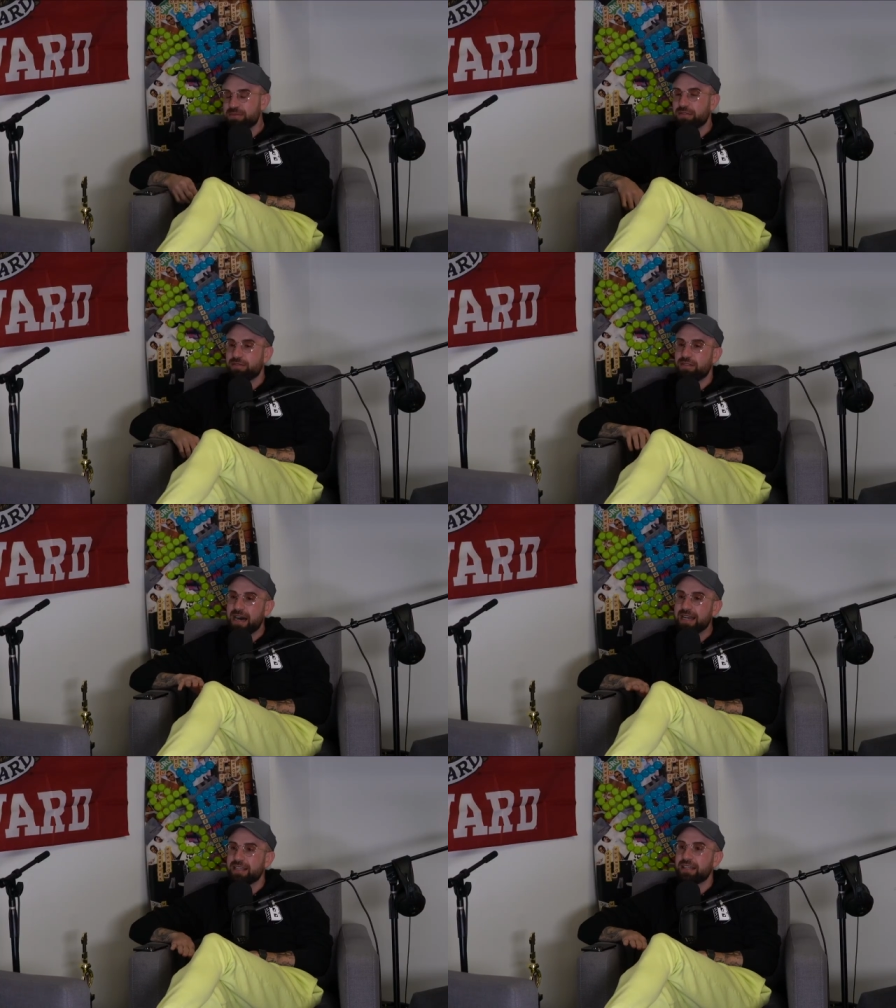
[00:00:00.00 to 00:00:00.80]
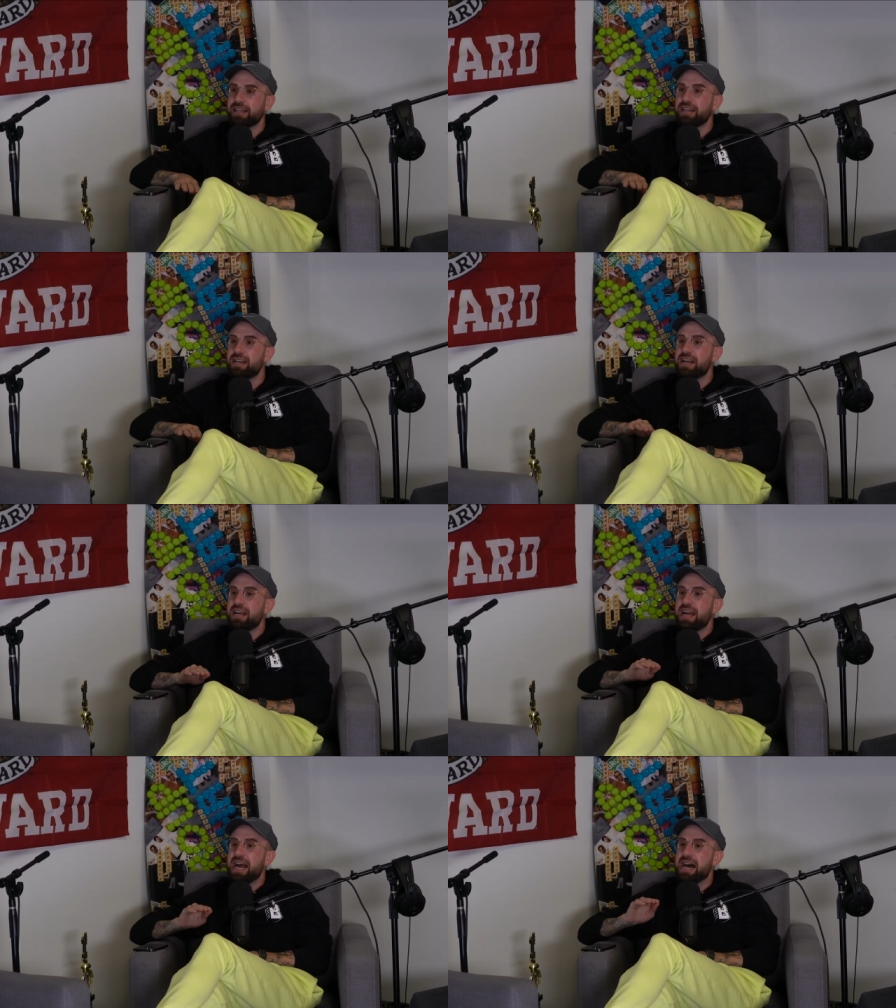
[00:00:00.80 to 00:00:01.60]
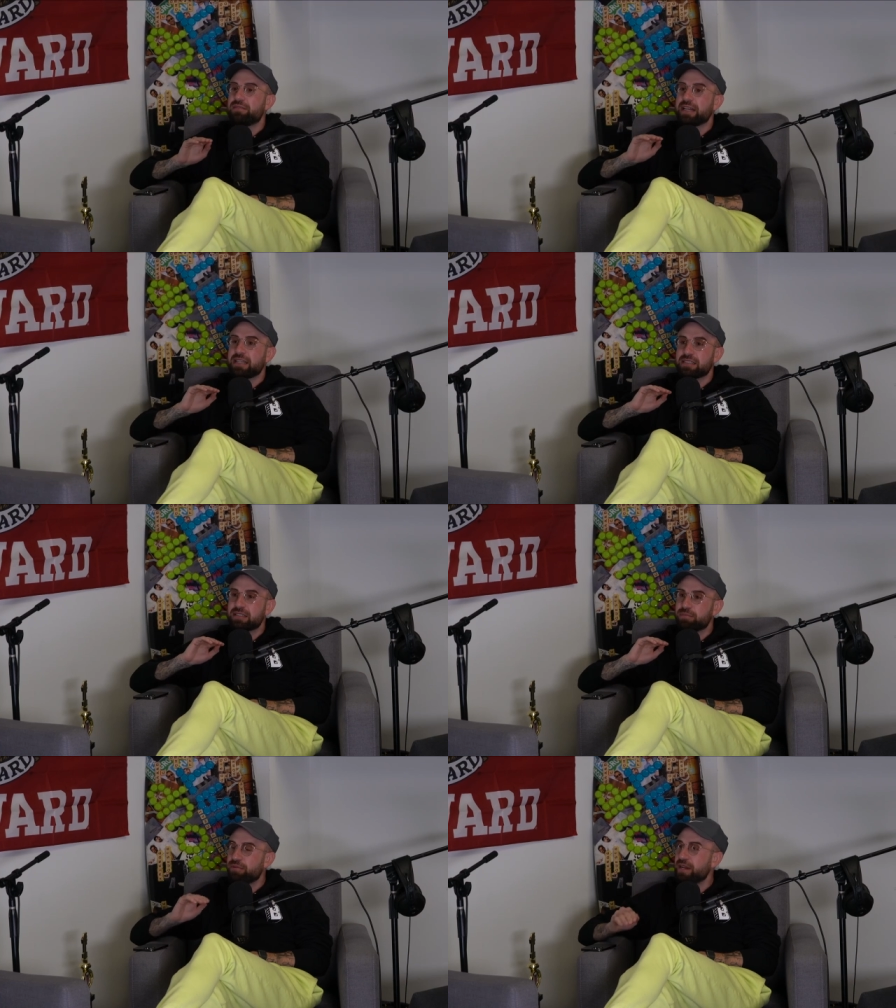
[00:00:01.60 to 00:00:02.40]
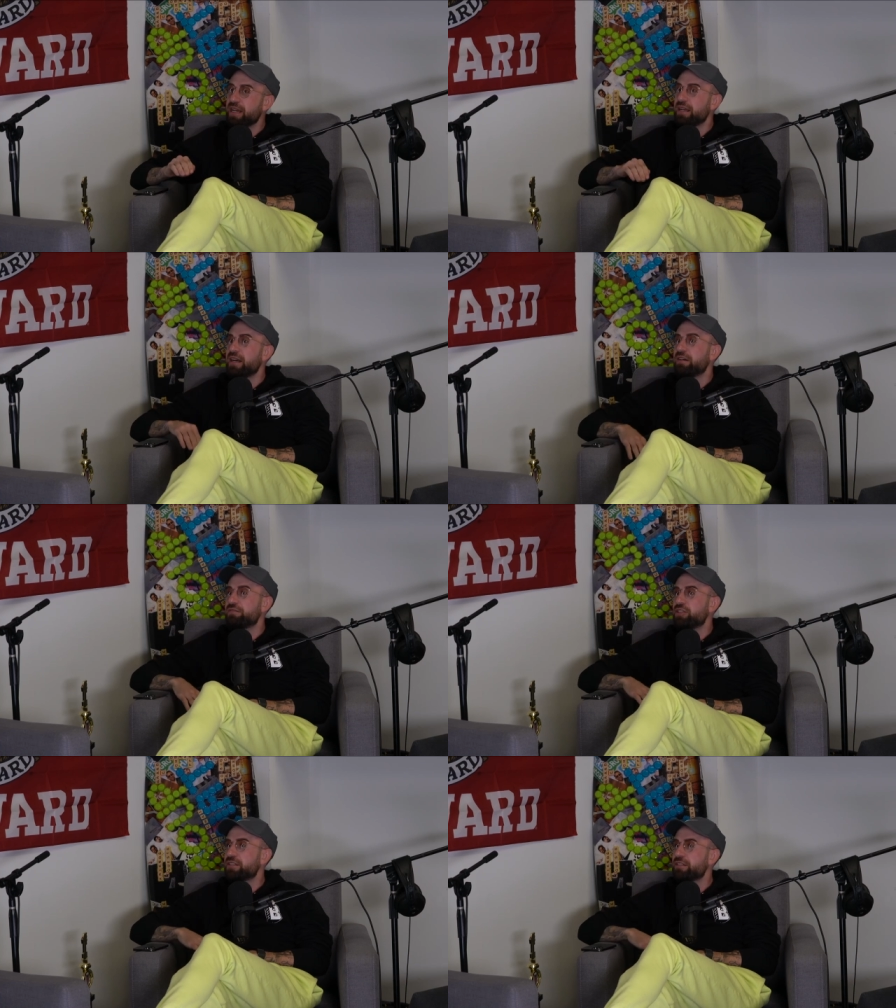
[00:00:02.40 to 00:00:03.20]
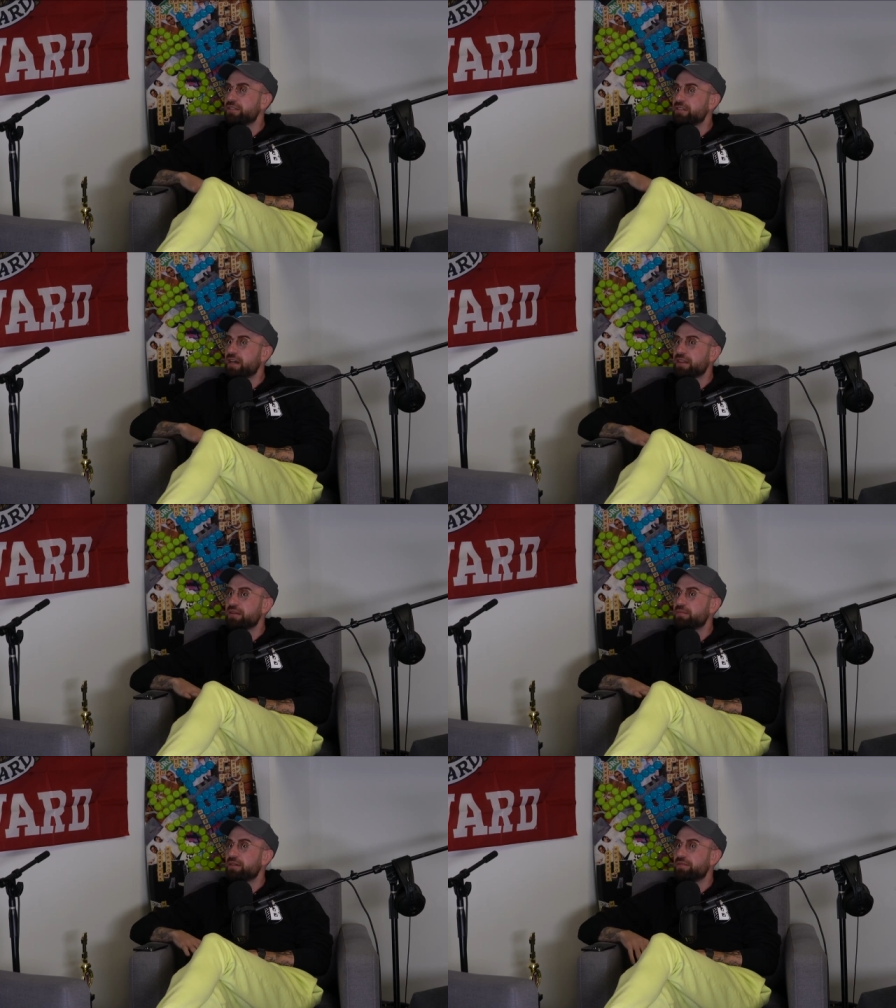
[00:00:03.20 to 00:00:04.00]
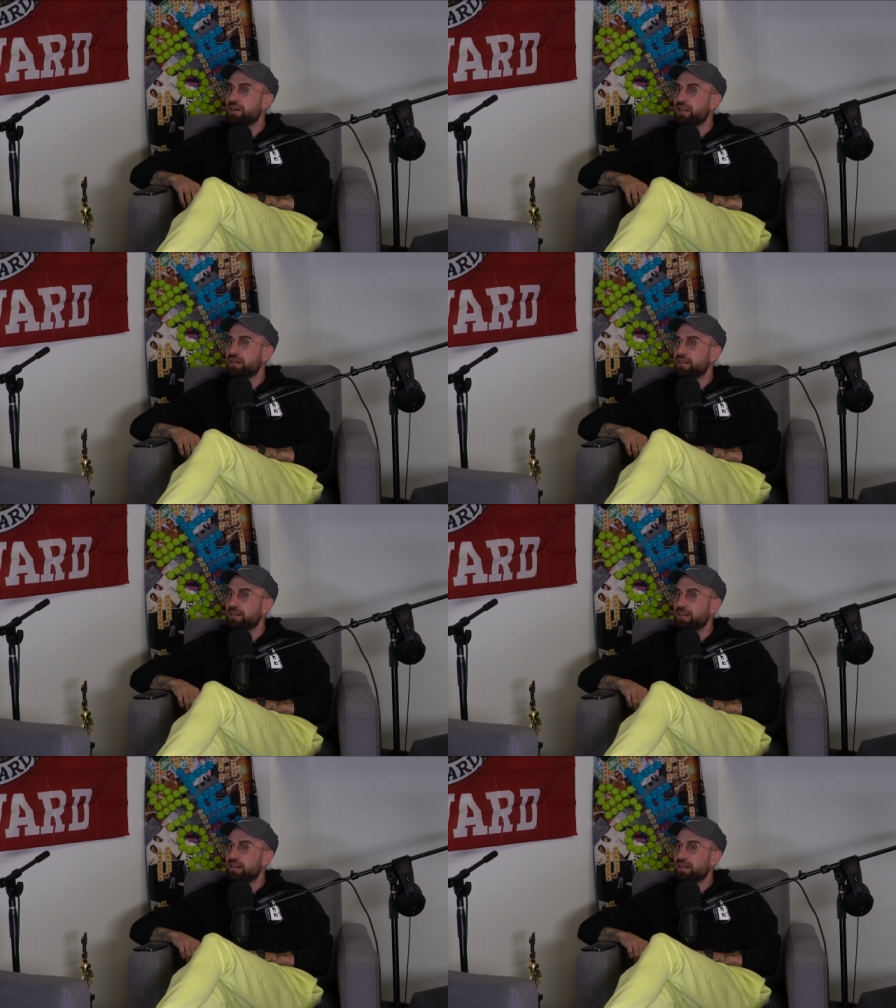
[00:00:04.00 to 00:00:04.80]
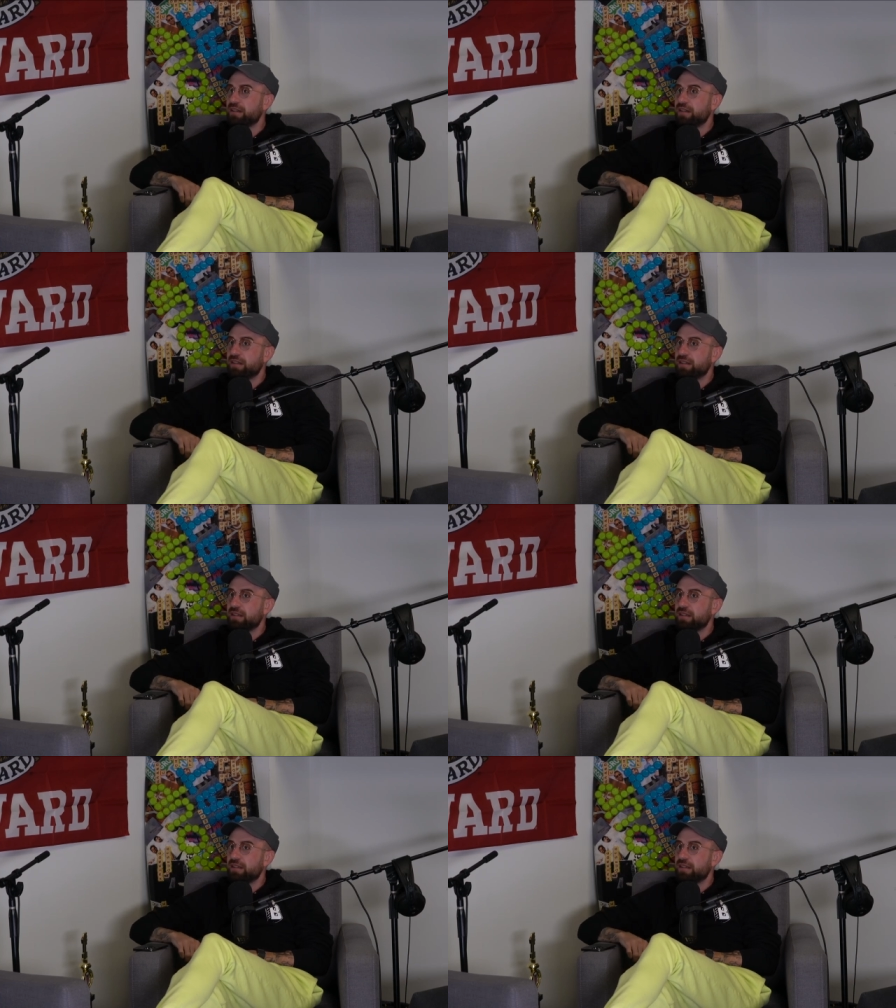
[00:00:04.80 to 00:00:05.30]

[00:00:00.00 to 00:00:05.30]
up to finally Get have like a spring of just nothing but fun. Yeah. I